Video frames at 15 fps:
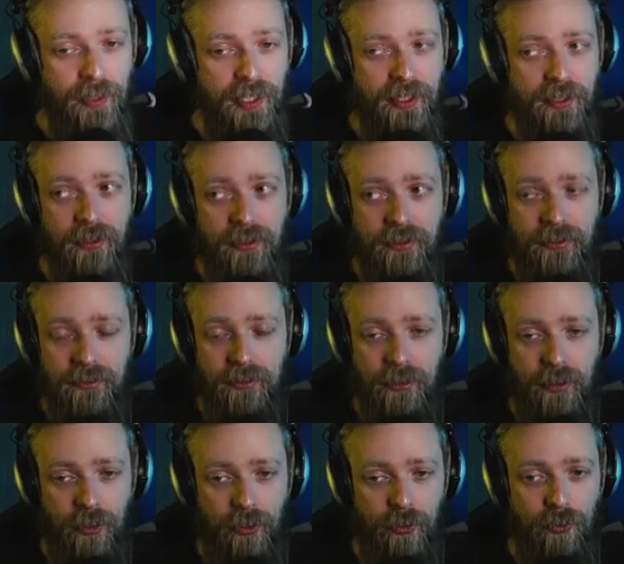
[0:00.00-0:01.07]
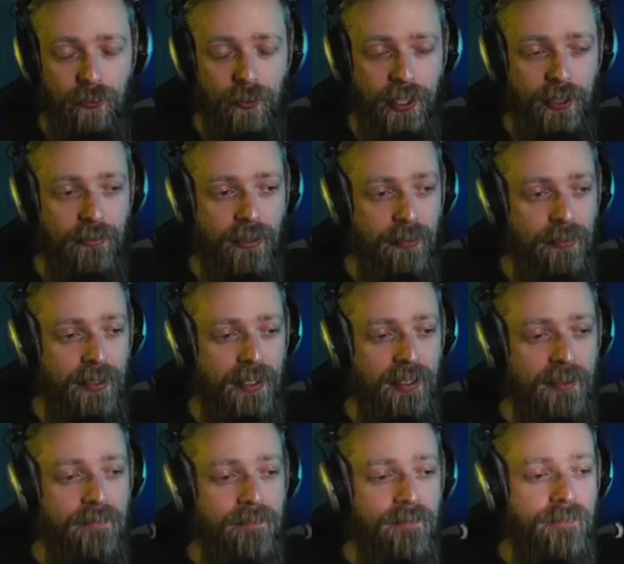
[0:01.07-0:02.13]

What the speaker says: big low regrab thing.